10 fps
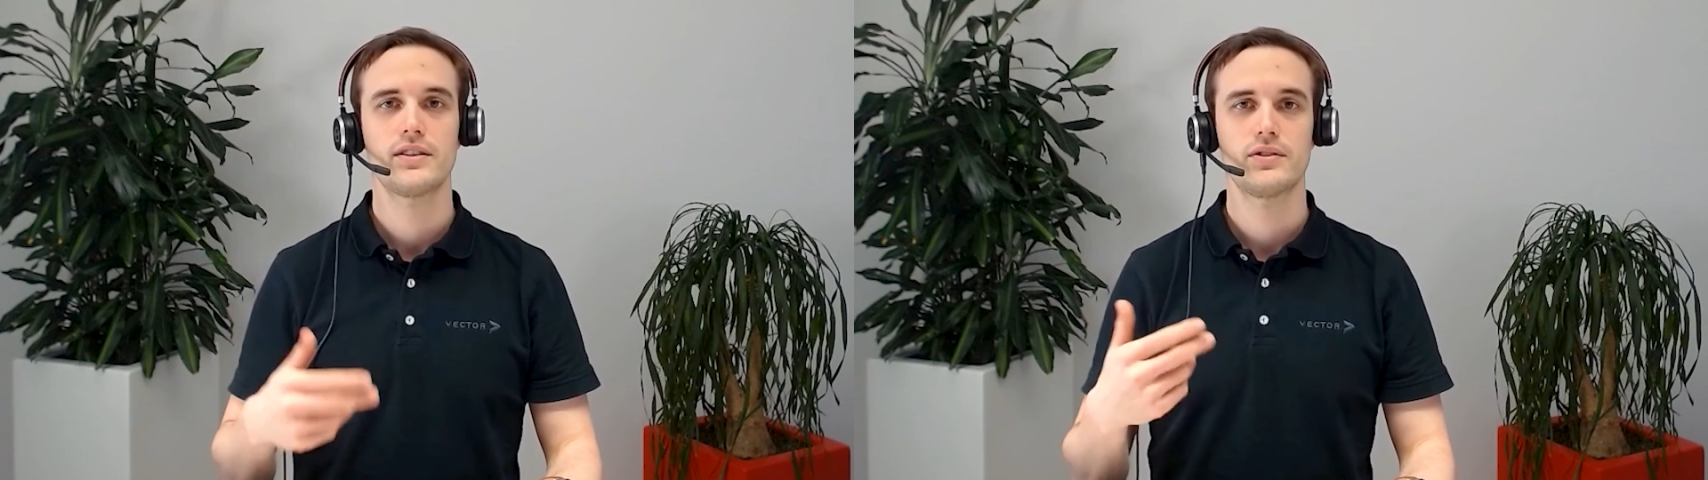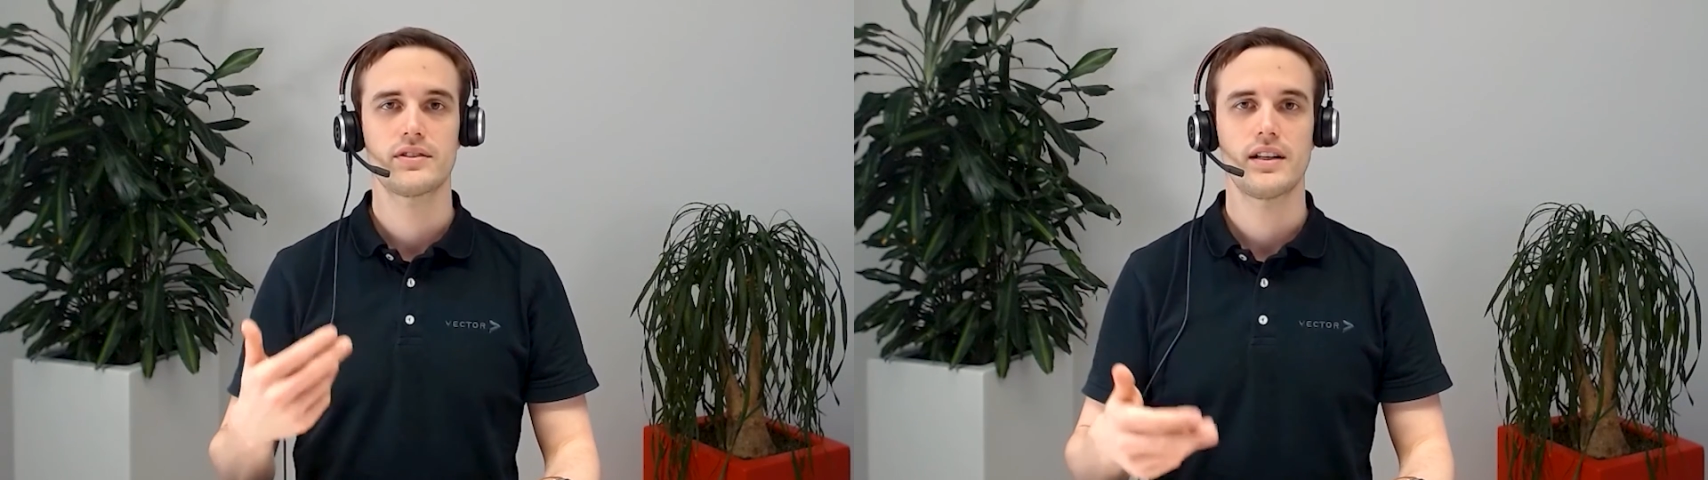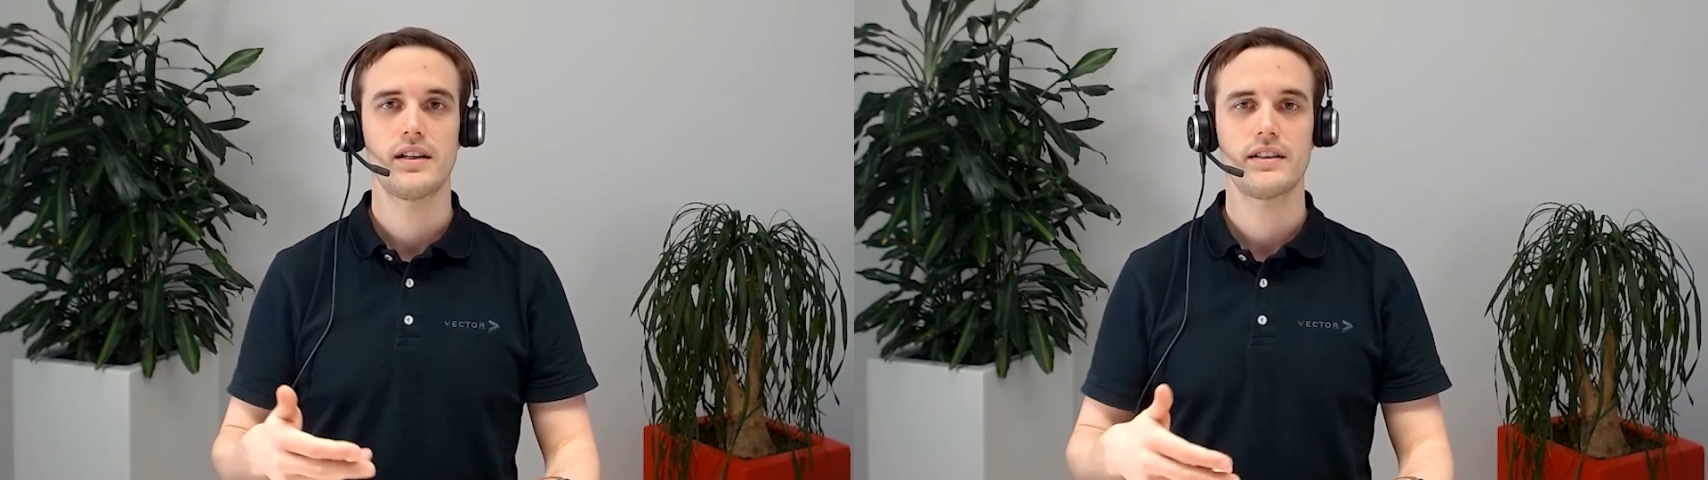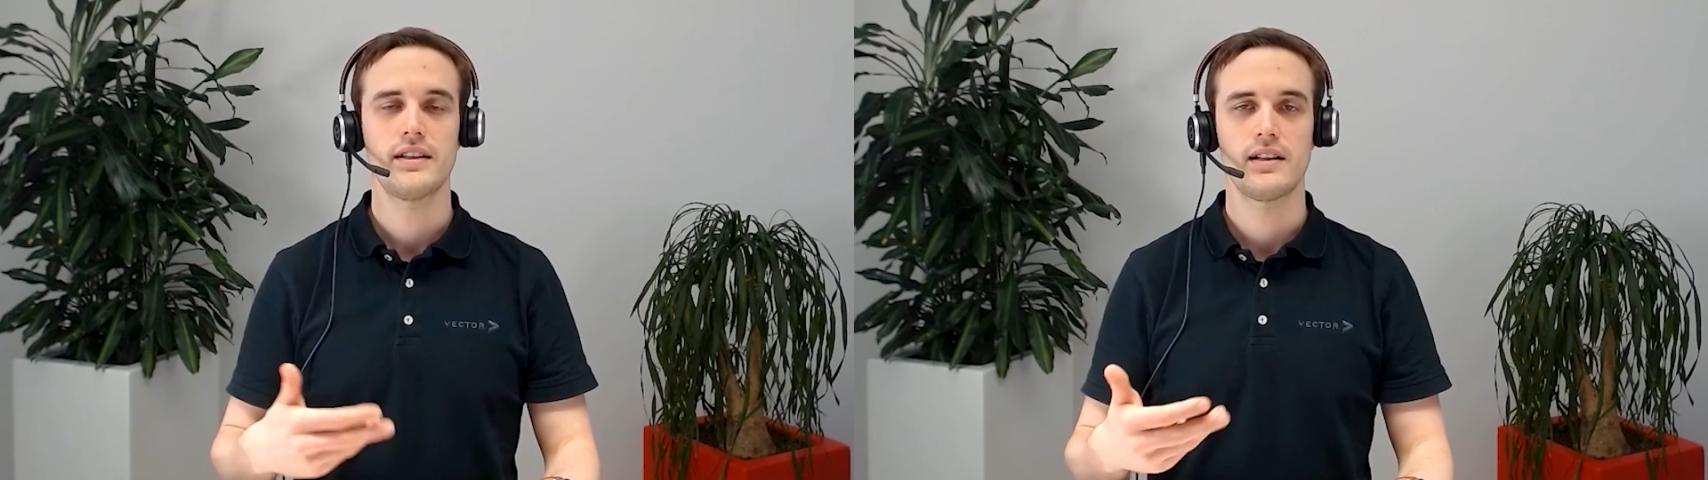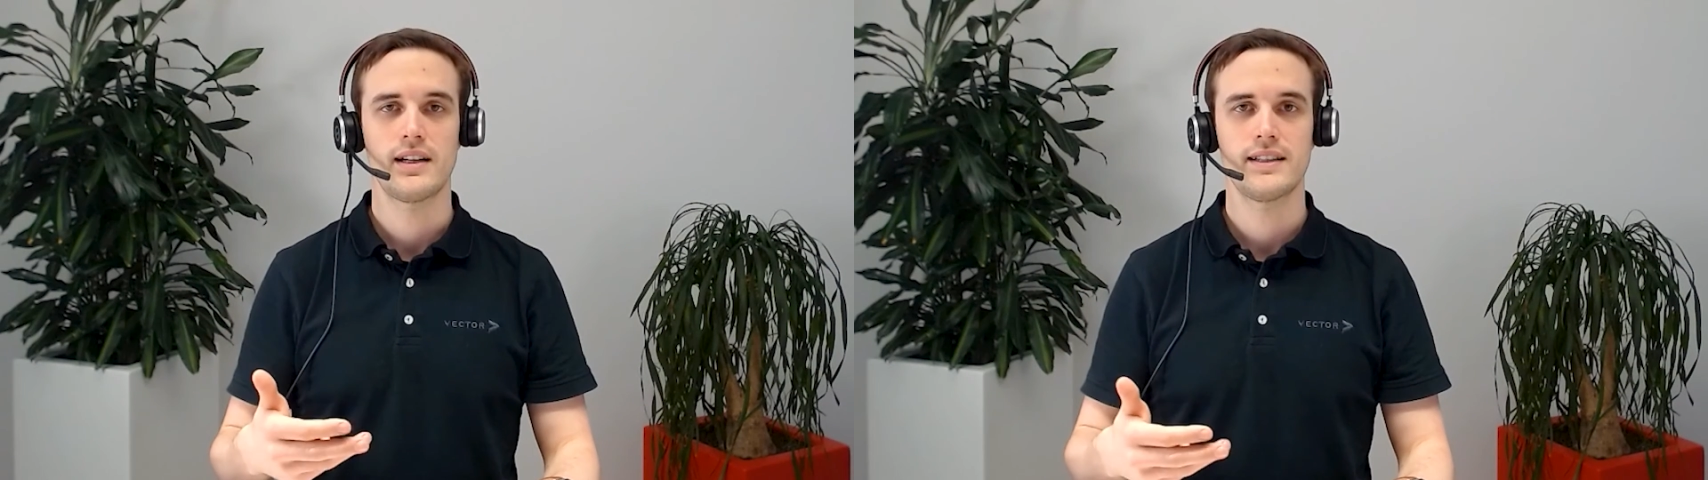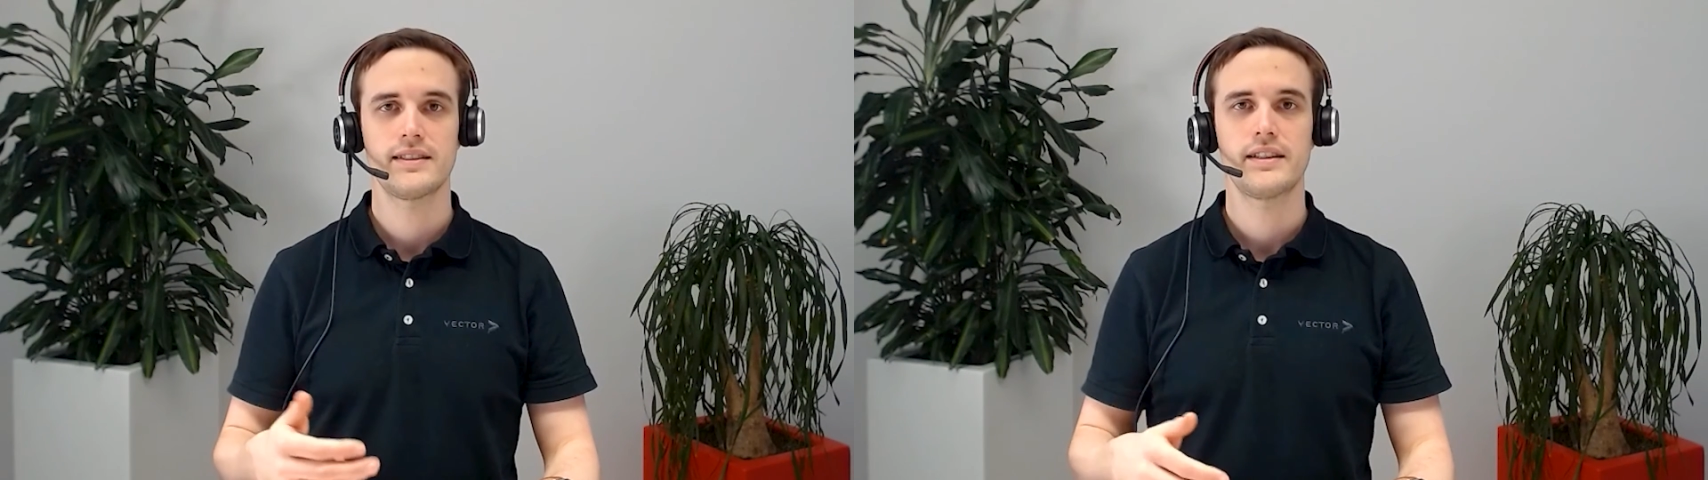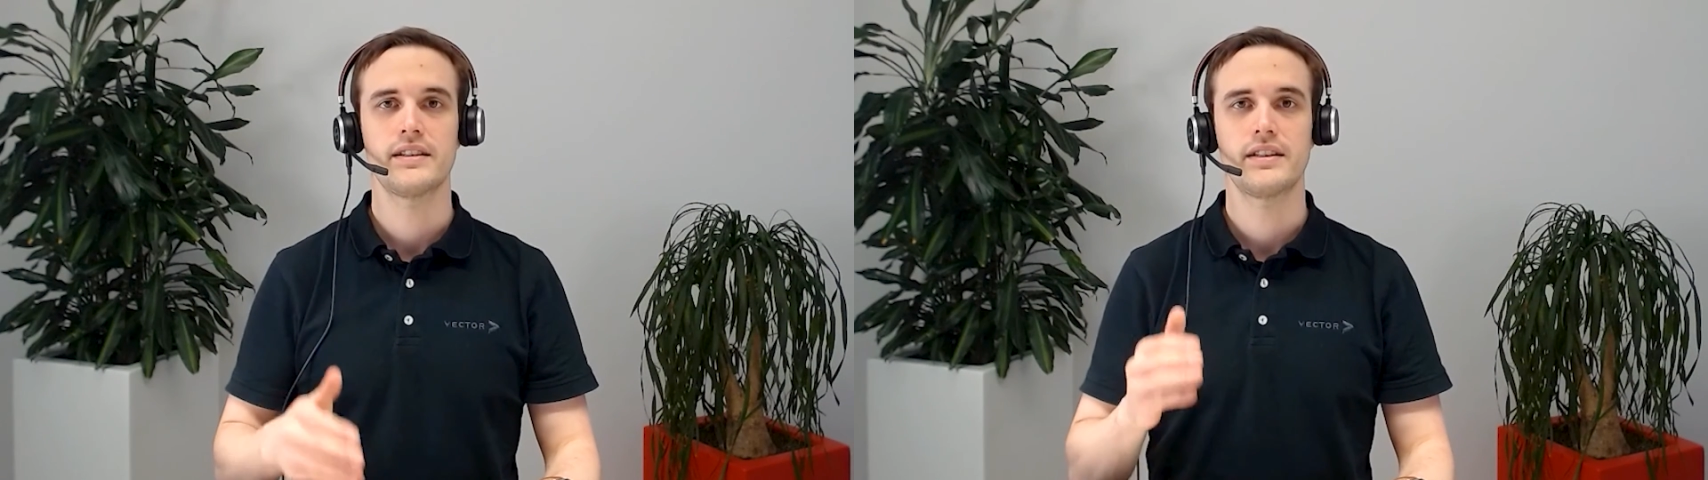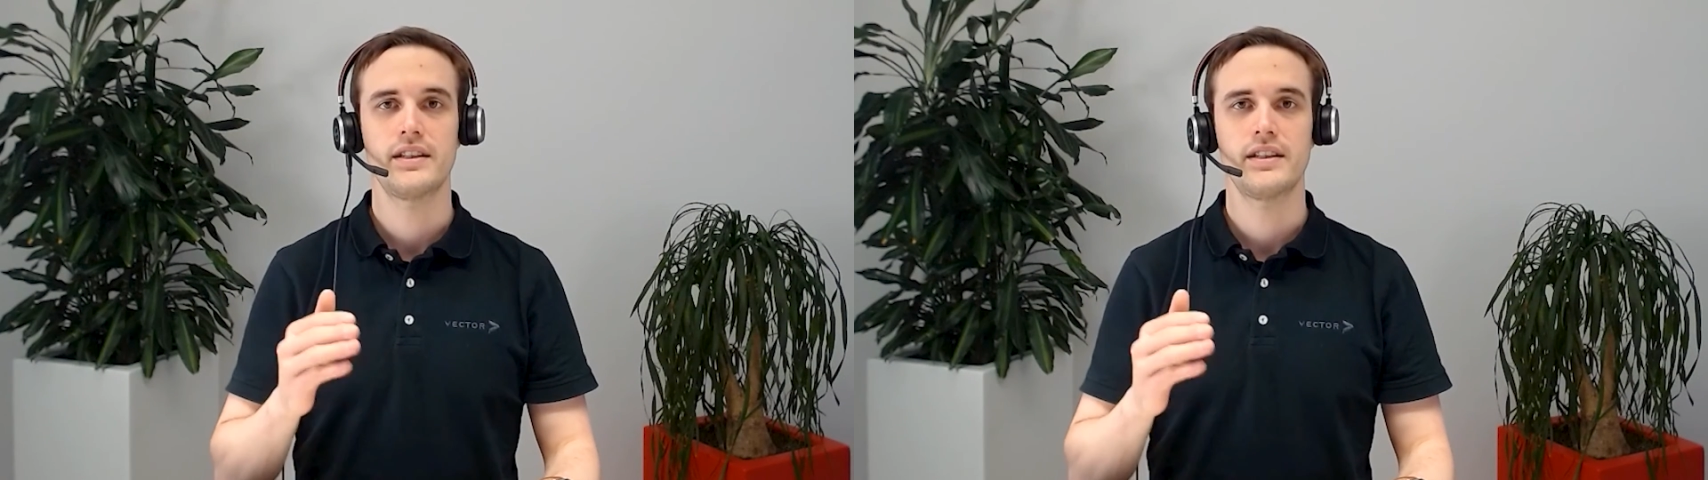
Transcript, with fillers: to start analyzing in the